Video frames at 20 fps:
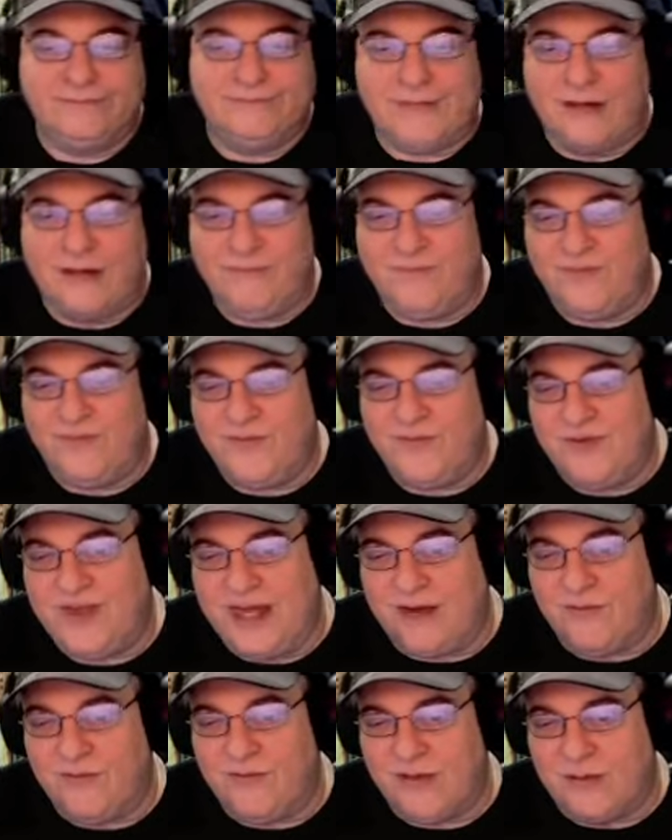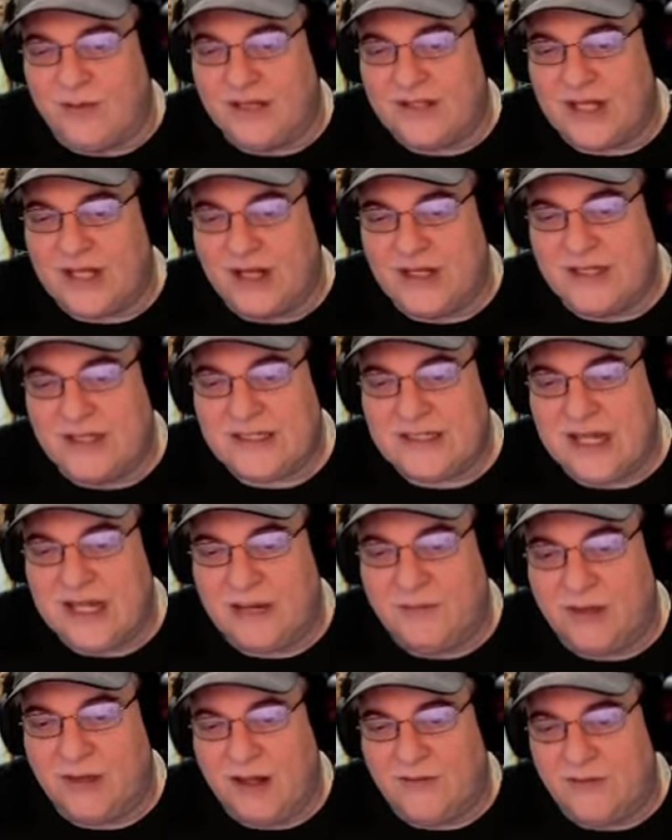I think of them as on the
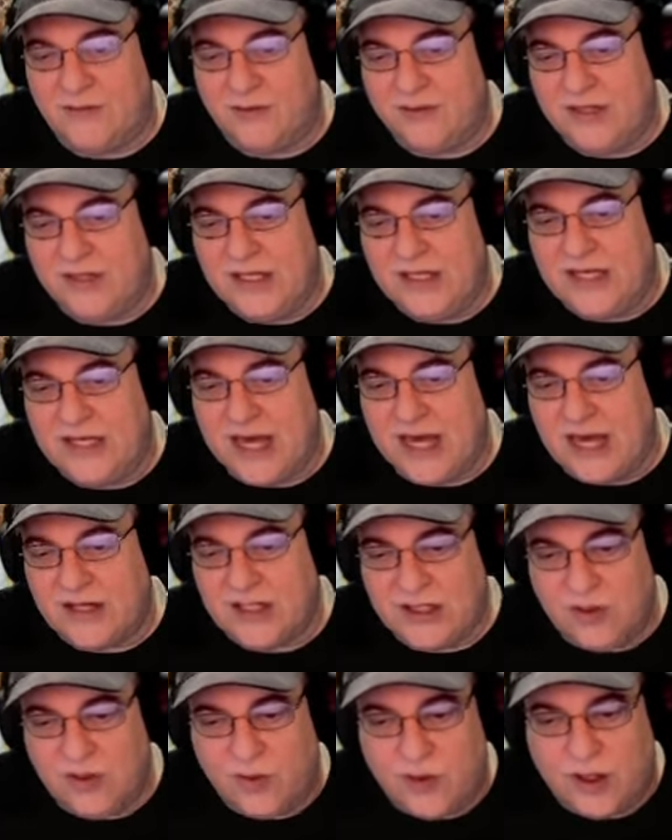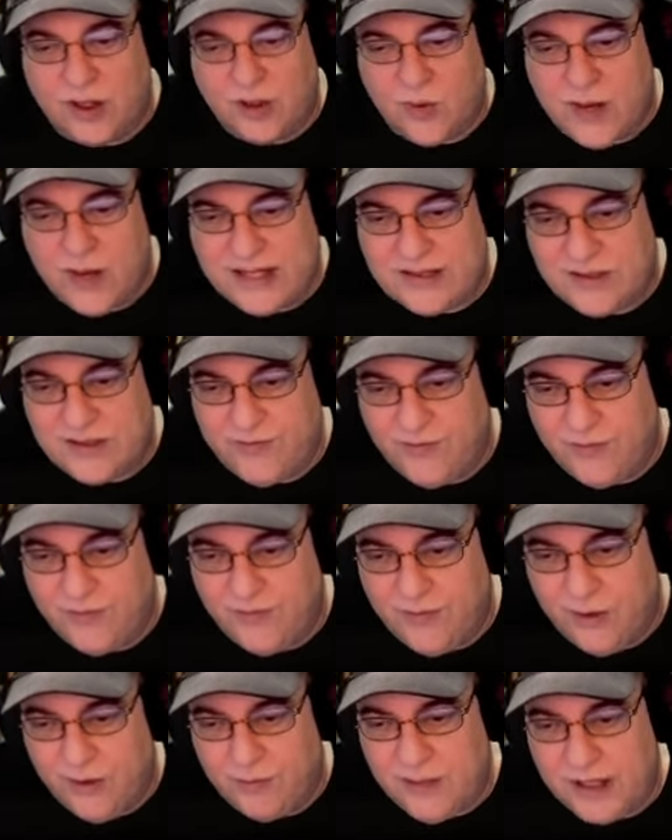same level. The Geas, or quest
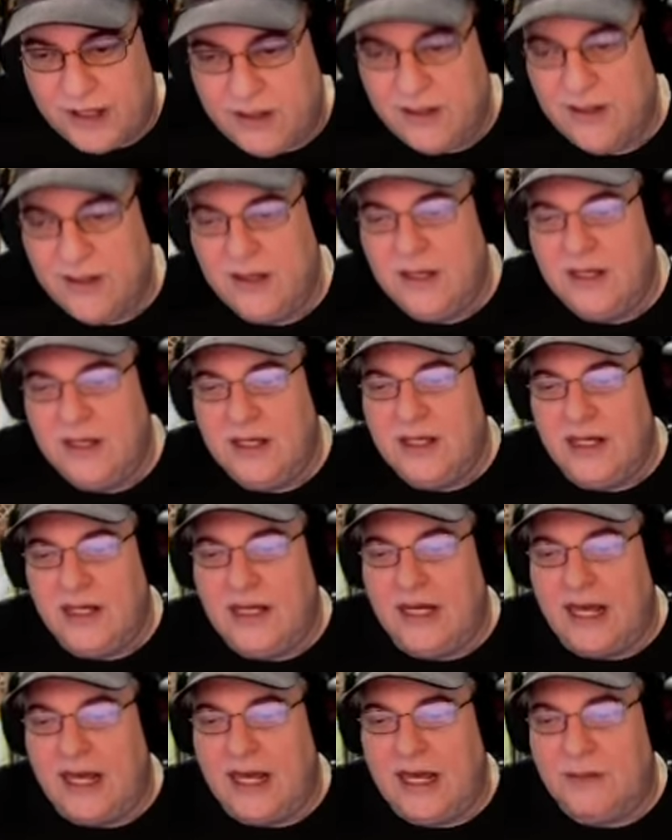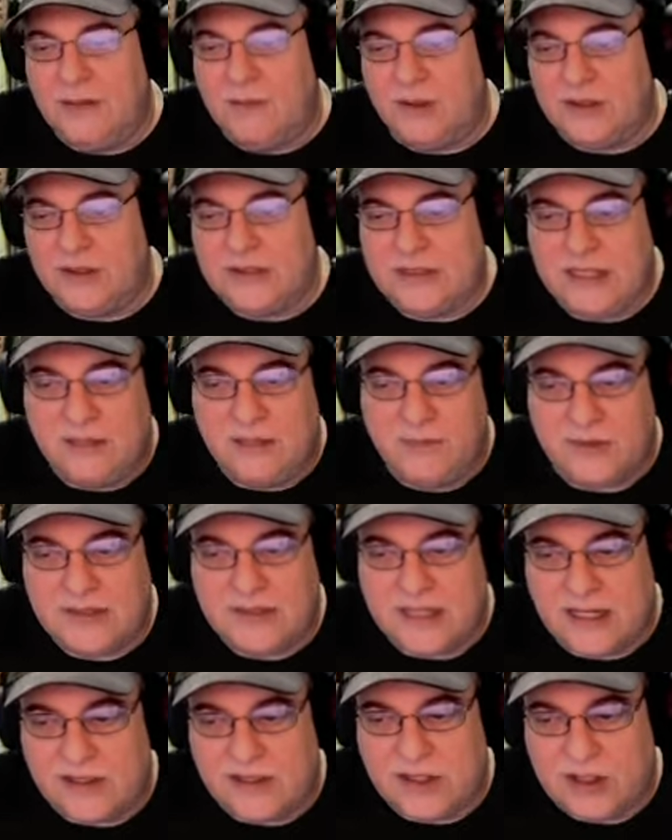fulfillment, enables the
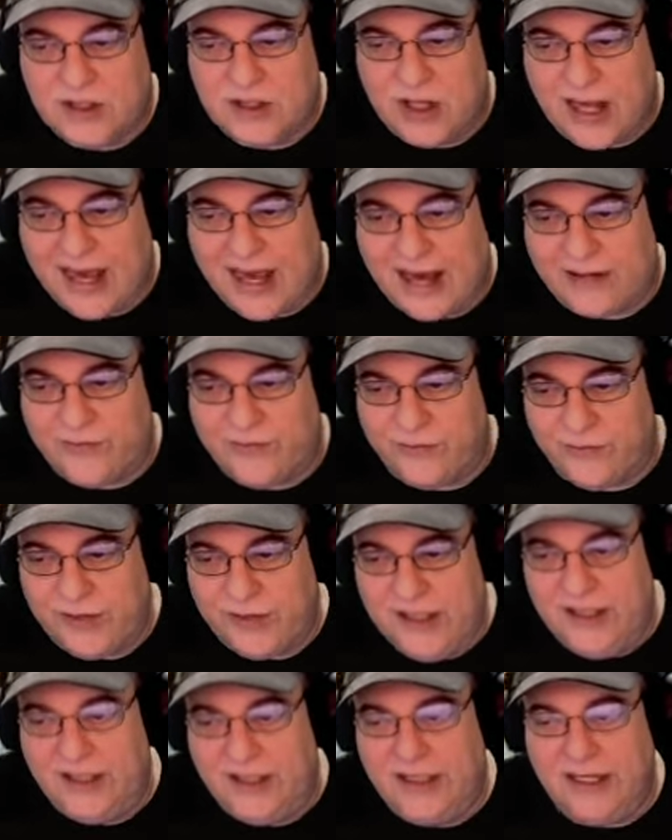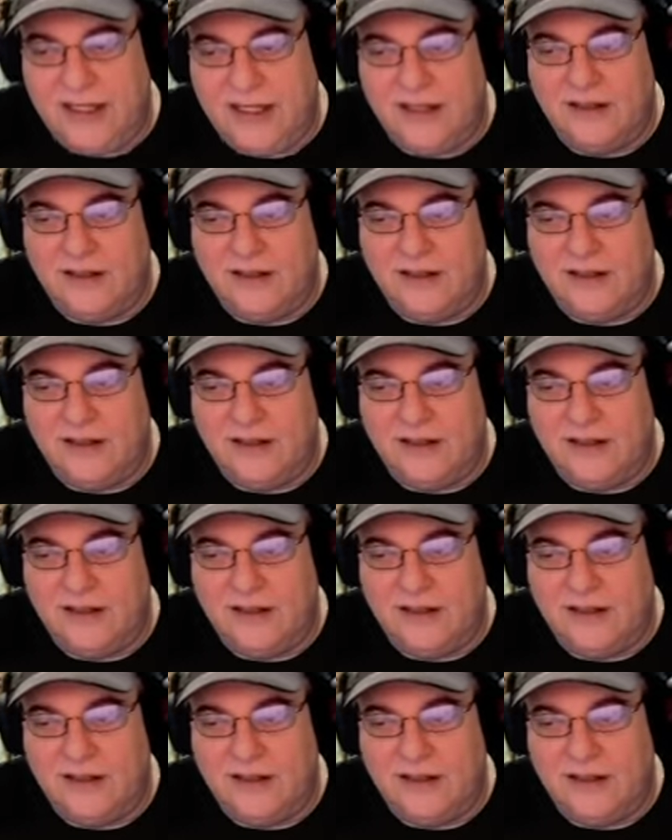possessor to act freely